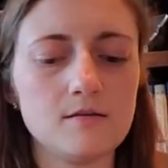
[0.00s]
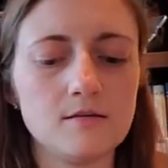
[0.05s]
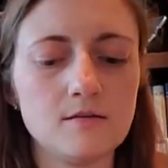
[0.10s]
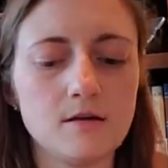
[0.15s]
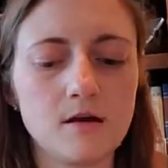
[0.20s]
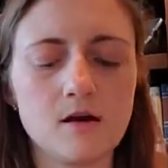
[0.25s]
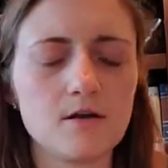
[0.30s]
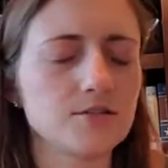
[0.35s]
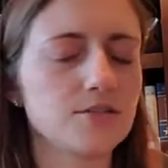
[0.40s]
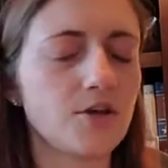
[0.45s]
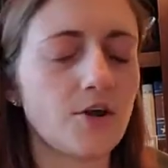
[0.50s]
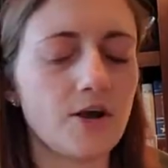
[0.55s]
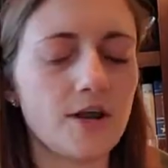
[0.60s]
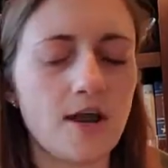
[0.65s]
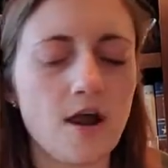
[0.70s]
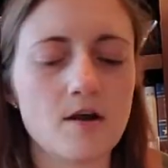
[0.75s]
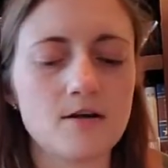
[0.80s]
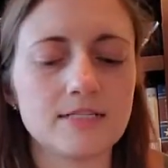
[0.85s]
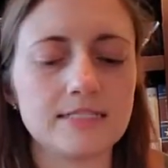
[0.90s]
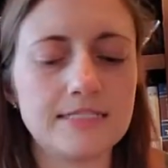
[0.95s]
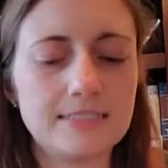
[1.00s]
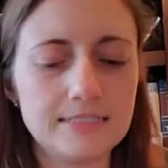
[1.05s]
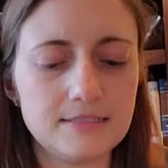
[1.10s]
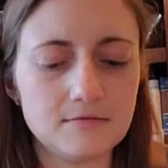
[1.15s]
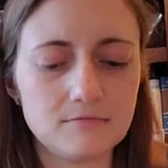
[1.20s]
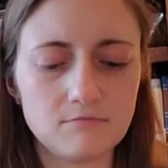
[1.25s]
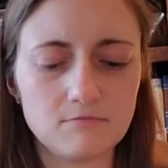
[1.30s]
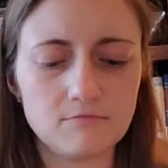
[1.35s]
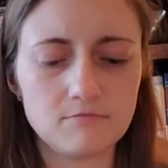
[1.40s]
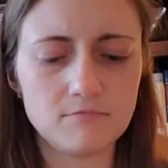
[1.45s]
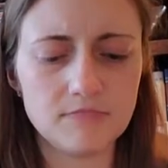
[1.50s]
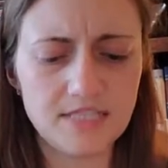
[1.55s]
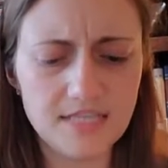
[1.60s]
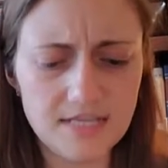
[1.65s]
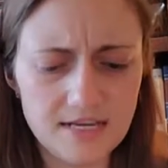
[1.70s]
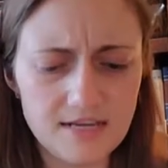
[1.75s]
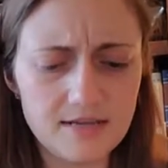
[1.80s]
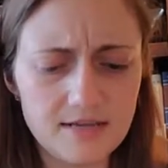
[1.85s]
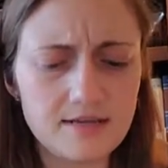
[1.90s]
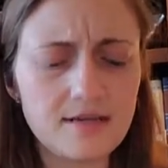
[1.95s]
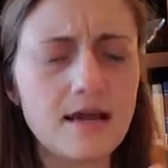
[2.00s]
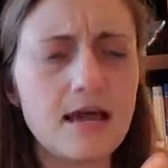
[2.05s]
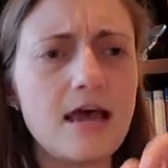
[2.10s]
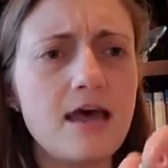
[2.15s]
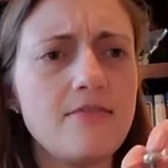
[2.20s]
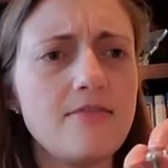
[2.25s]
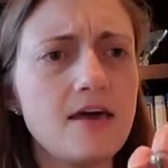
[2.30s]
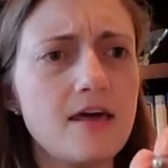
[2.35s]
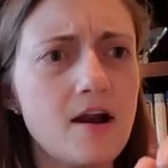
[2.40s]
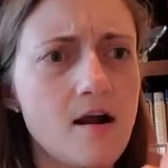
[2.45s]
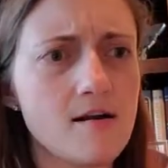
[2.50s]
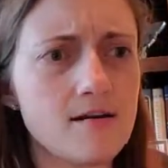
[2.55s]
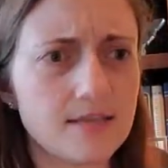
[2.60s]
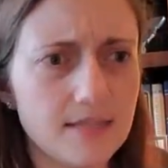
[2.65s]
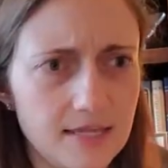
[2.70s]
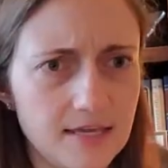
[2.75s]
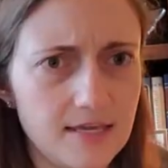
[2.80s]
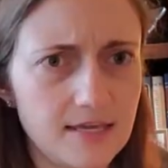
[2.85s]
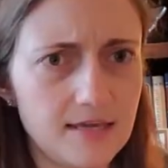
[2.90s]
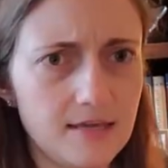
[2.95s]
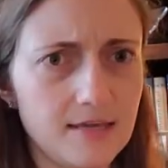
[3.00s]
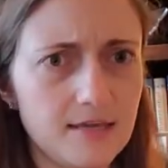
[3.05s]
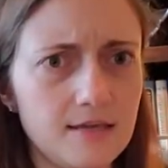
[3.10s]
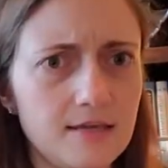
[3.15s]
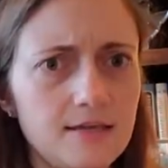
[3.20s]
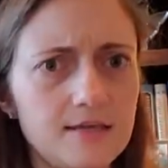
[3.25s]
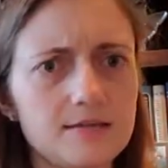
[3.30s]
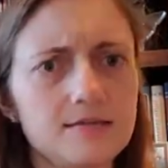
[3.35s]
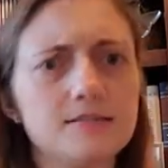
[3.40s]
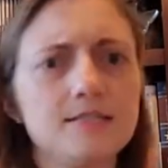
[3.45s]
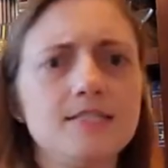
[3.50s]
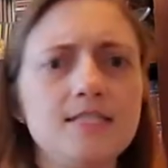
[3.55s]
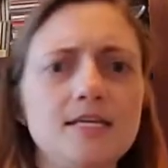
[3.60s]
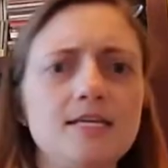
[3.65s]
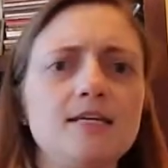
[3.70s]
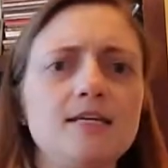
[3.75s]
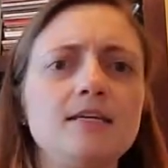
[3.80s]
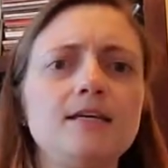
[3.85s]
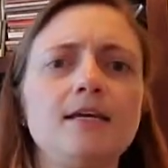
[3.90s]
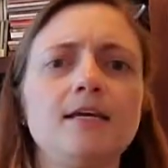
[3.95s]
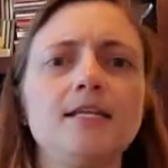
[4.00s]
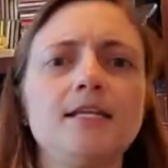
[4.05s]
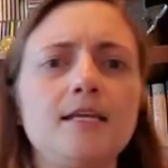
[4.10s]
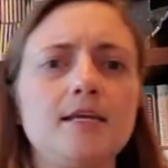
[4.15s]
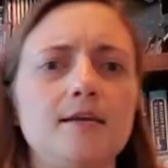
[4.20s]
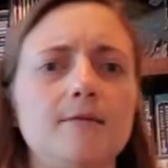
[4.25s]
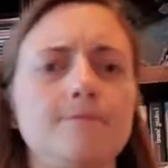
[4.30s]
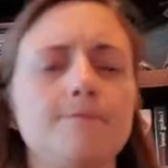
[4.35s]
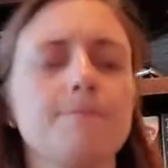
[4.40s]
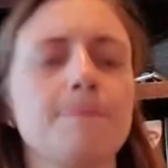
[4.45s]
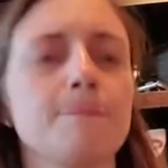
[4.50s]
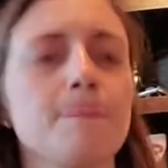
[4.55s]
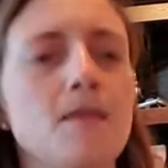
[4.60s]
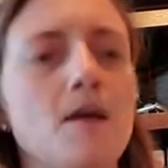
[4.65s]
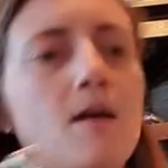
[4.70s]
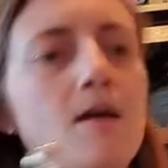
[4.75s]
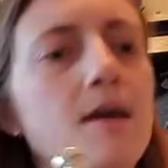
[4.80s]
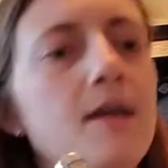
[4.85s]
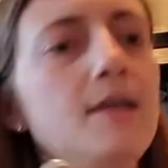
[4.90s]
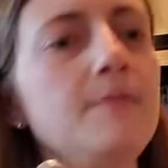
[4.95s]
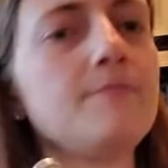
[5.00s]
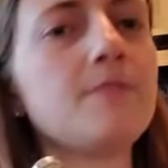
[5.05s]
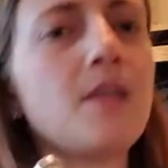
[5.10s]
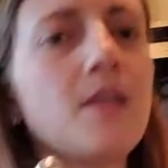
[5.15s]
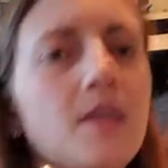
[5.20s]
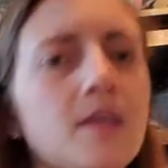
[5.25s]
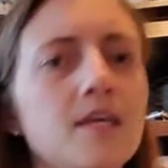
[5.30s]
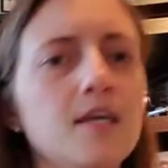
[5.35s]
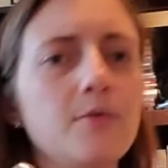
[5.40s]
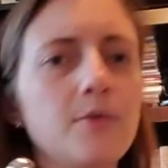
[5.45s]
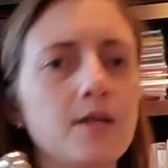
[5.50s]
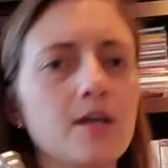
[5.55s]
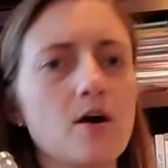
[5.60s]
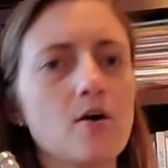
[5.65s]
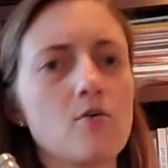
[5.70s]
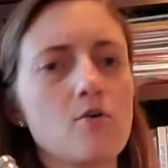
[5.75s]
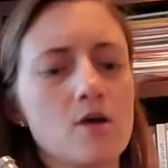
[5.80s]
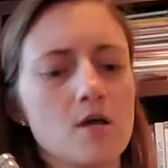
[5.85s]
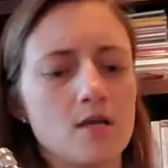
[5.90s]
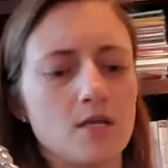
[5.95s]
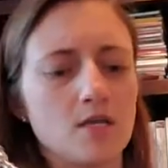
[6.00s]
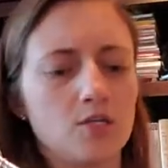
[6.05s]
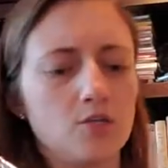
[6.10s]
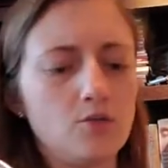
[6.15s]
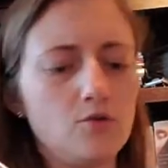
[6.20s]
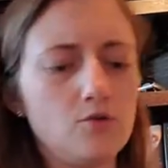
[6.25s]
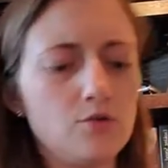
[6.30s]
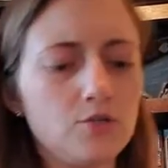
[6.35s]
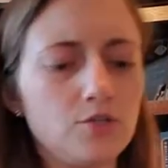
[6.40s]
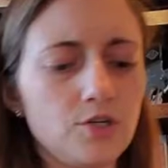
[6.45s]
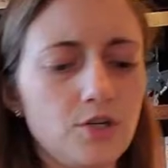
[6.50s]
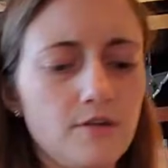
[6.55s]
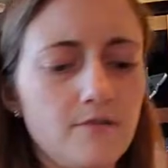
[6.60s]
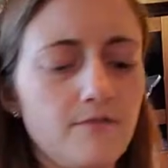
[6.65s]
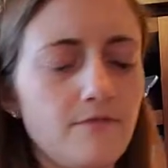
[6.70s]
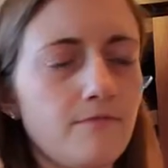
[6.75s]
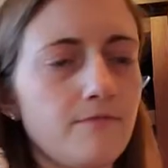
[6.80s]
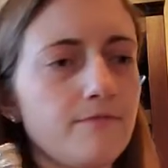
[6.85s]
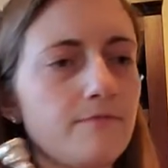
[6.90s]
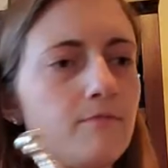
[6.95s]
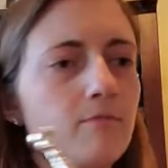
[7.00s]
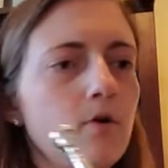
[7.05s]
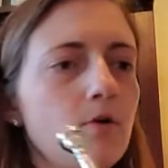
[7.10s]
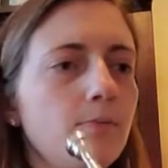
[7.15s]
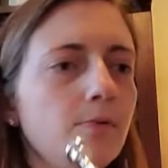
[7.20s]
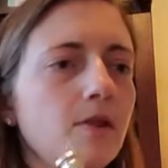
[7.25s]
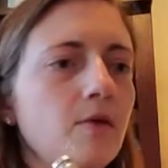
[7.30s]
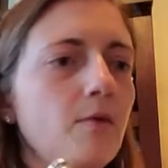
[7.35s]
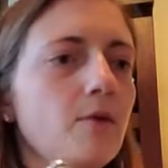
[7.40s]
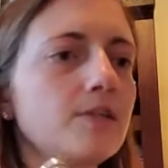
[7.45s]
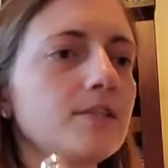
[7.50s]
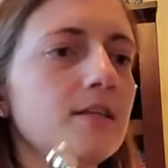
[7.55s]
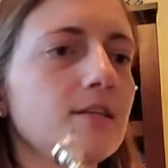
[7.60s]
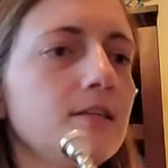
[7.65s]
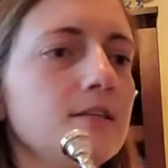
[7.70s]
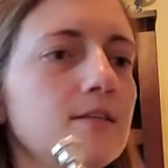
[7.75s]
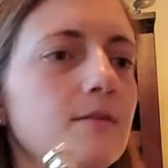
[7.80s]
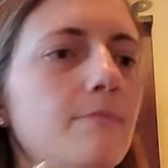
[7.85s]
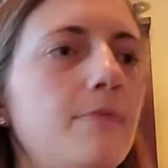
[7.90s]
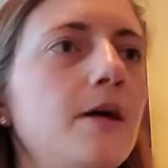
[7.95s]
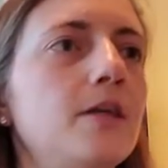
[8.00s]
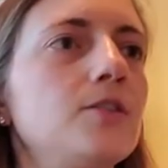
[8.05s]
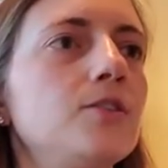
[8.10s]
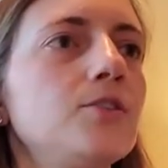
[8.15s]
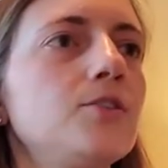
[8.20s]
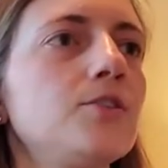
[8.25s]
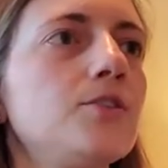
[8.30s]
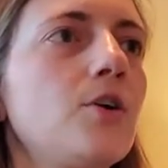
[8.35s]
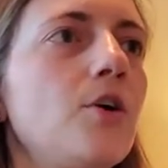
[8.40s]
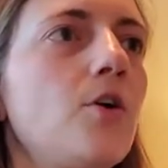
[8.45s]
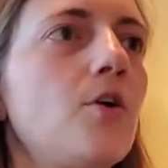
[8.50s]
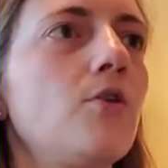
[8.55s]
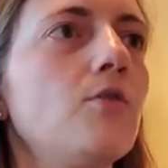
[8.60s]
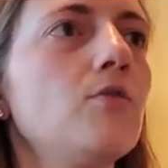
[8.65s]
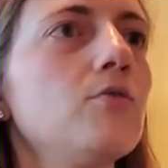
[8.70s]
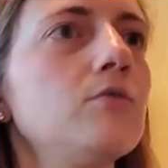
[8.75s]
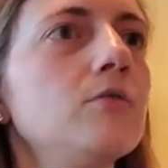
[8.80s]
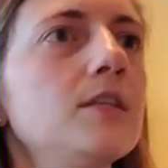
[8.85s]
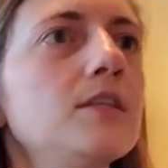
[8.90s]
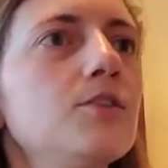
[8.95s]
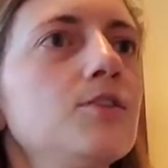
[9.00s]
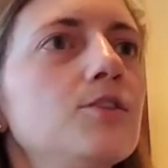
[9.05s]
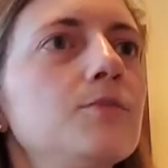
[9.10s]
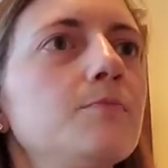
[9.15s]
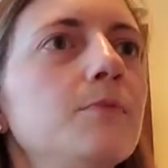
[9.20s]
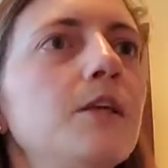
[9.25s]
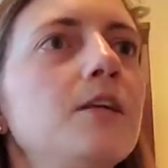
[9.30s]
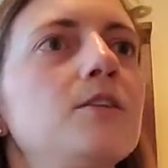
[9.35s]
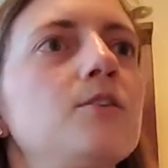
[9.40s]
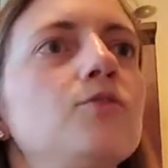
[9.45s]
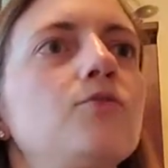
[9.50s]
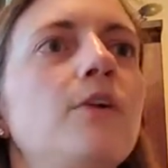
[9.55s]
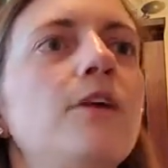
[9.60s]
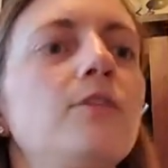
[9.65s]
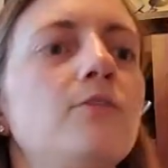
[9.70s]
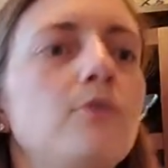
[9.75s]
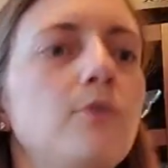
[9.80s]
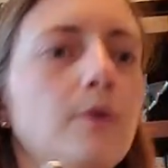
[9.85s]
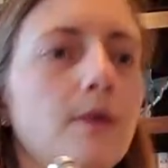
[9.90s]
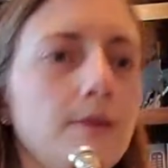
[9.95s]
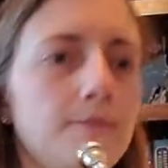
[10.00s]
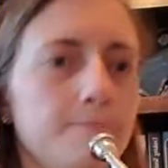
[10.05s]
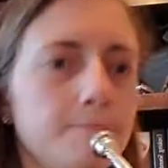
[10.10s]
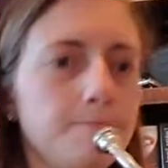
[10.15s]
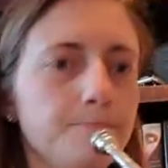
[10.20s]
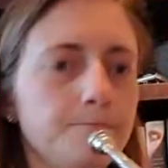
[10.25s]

our D, and then our E. D and E. All right. Here we go. You should have hopefully worked on this a bunch, so let's just play straight through it.